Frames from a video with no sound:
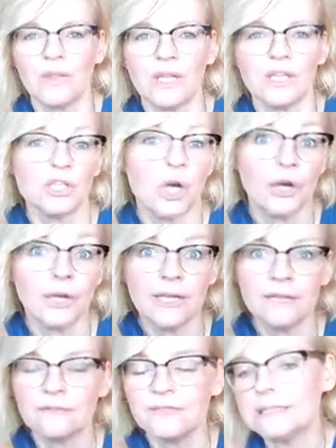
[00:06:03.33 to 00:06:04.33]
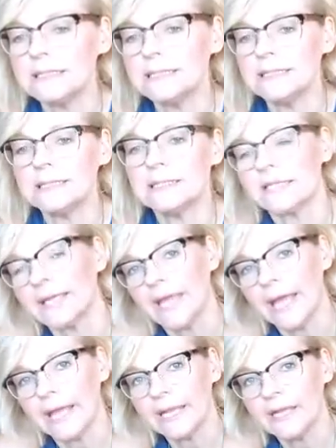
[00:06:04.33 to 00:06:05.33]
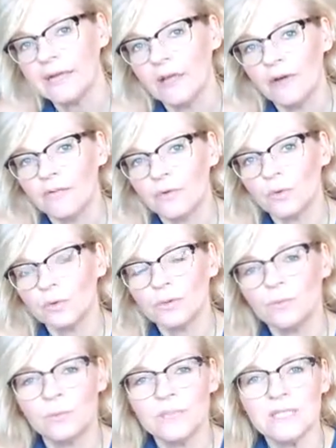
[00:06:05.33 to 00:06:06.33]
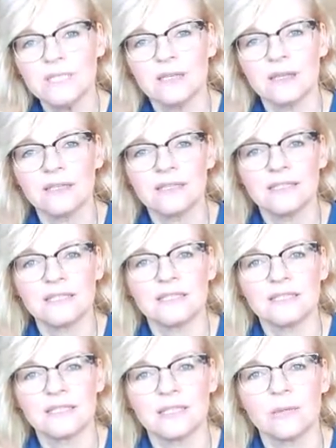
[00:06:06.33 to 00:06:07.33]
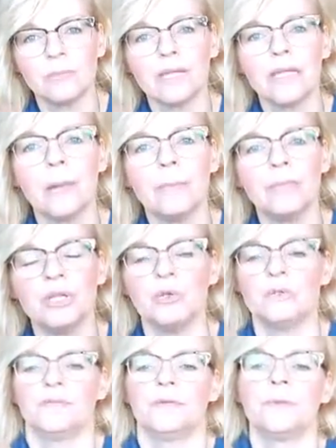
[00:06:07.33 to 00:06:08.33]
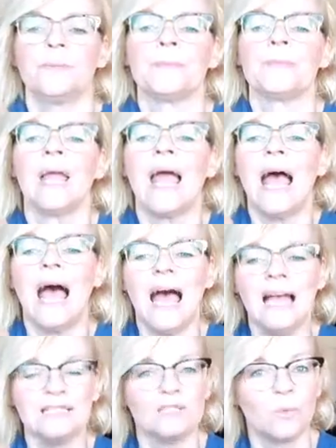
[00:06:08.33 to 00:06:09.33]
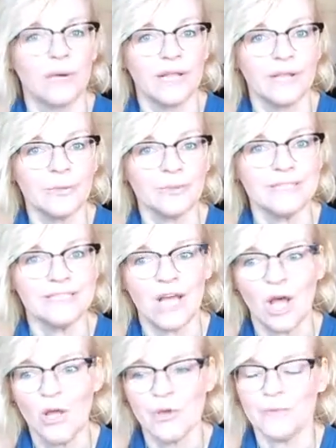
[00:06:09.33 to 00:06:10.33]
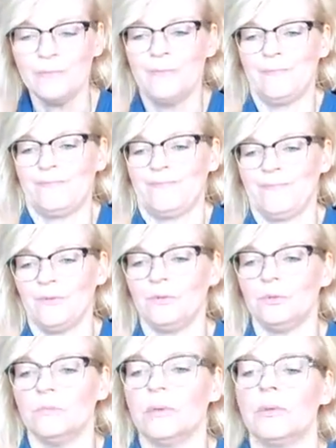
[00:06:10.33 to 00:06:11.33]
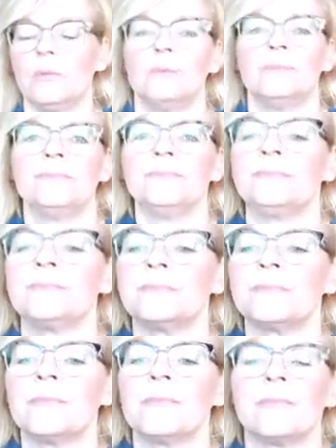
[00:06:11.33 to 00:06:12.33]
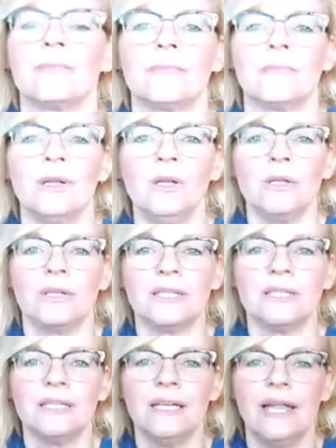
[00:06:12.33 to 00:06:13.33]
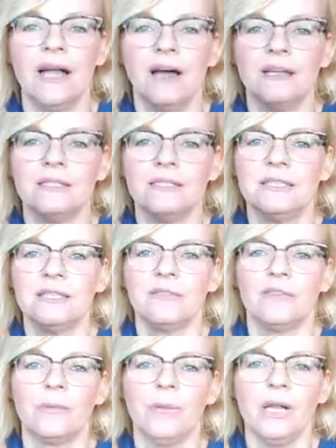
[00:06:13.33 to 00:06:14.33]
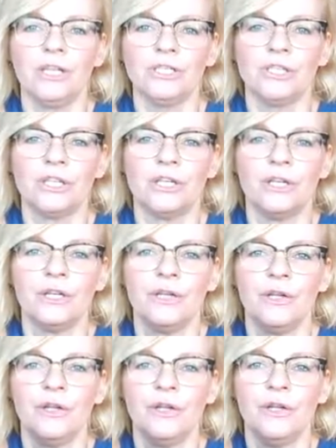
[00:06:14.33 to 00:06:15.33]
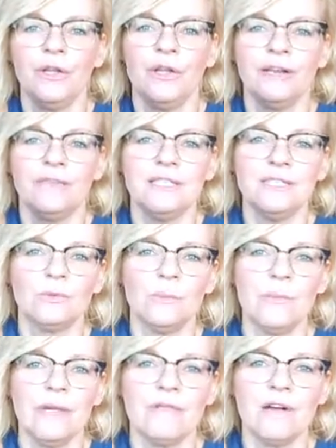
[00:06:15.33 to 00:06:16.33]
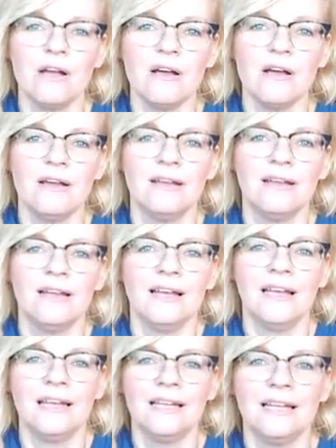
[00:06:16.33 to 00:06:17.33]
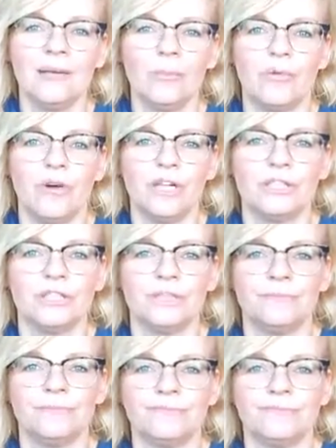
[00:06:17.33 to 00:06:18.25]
the turning of the seasons again, for autumn winter, I think that's going to be beautiful. And when I got it home, ooh, look, underneath the blush you have a little mirror and a little brush.